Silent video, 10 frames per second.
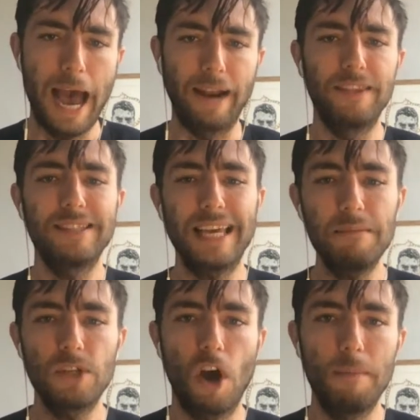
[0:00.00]
And at the
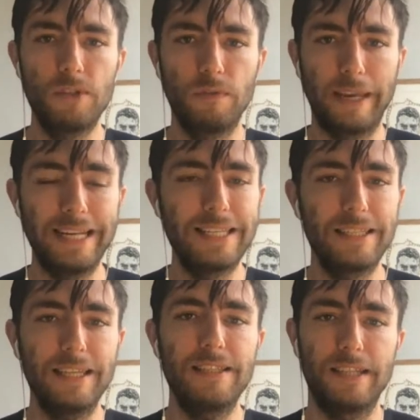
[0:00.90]
same time, sort of
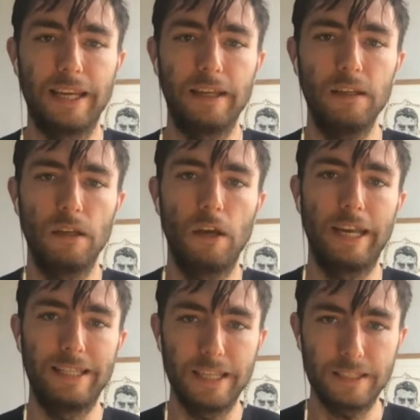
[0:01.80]
insisting
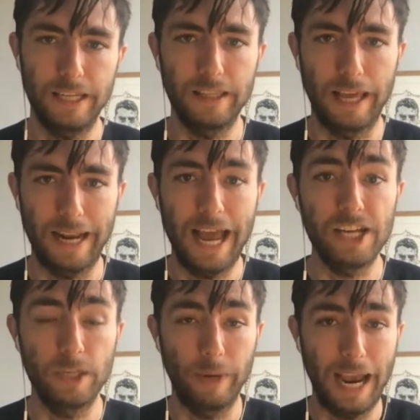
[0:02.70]
that
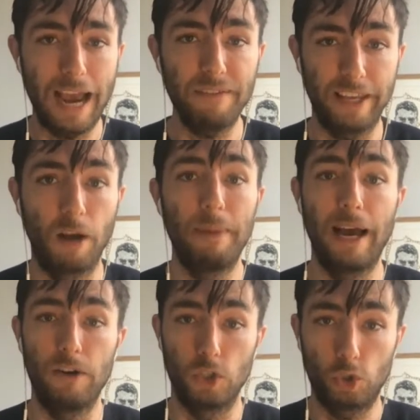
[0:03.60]
actually we have it in our
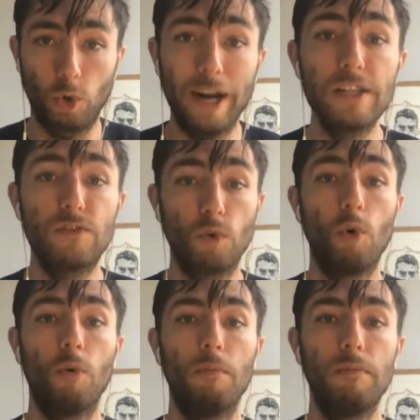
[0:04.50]
power to
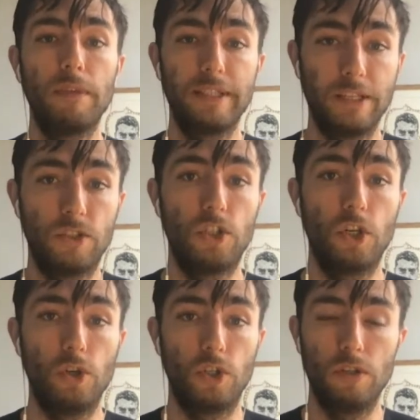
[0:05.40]
transform these
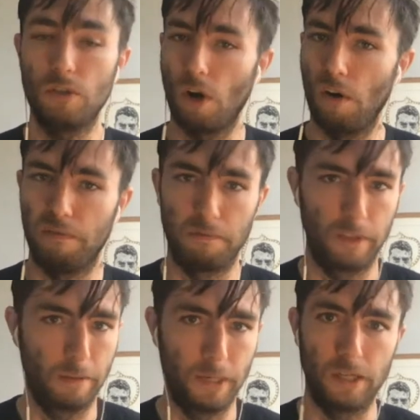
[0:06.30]
institutions of
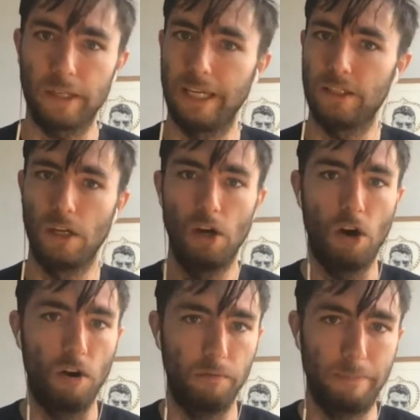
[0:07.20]
the market,
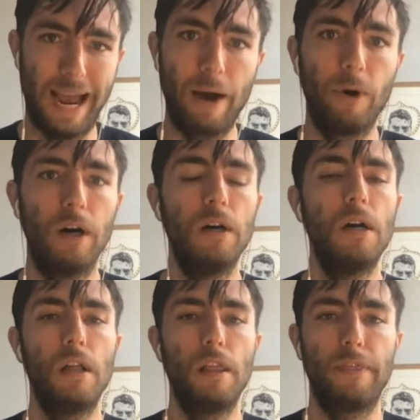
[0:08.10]
of power,
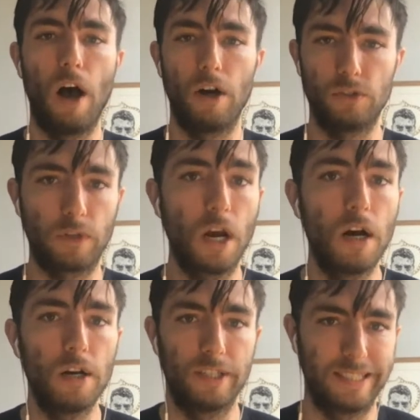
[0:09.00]
that are sort of
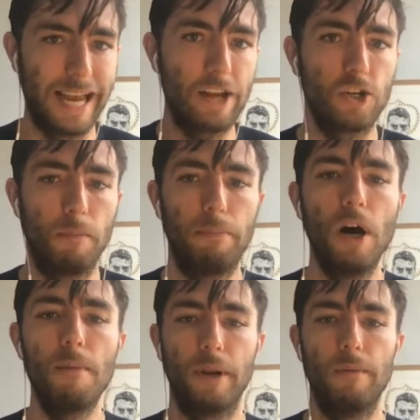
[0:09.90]
cast as natural and
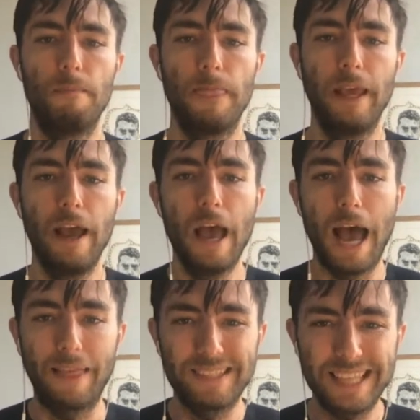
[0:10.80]
permanent.
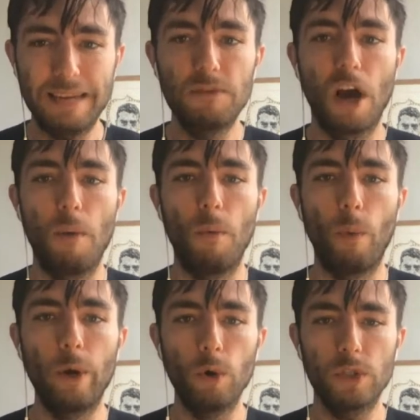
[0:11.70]
At the same time,
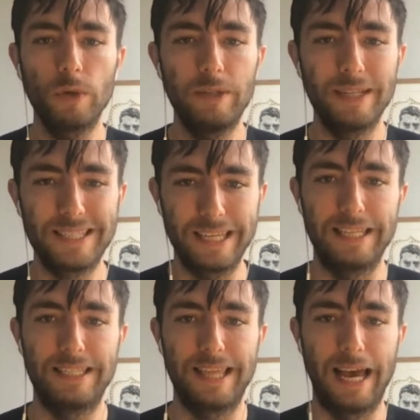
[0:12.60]
we also need to
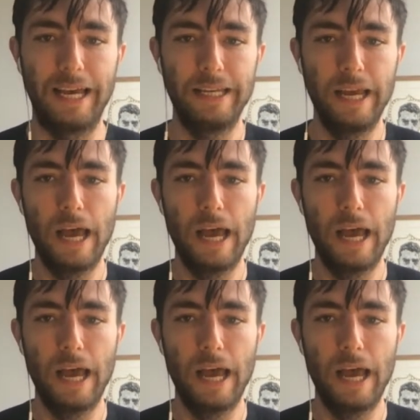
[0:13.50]
insist that,